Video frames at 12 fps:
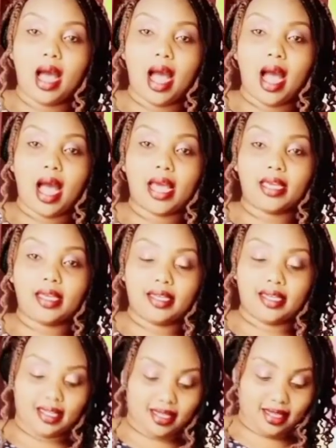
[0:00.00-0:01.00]

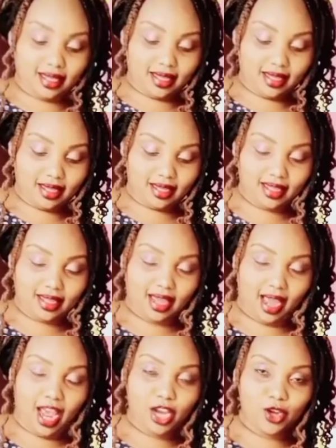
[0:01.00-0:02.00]
I
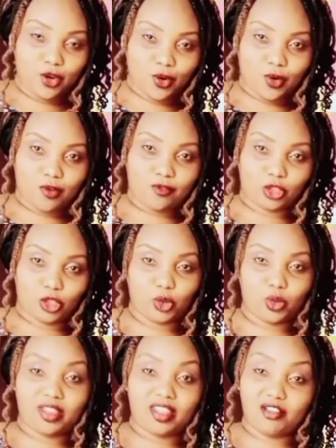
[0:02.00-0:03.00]
know for
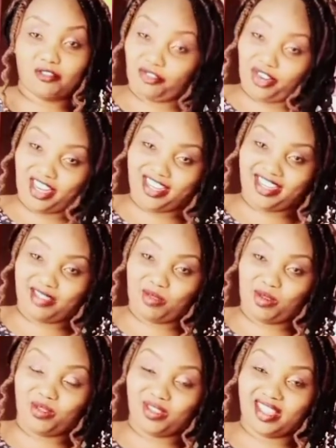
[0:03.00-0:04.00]
sure they are fresh,
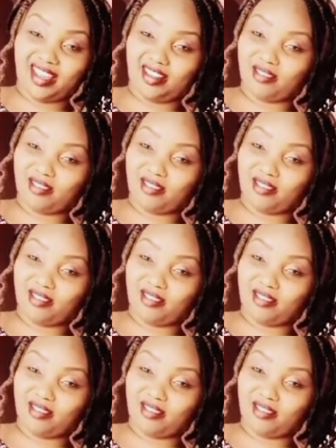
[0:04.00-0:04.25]
because they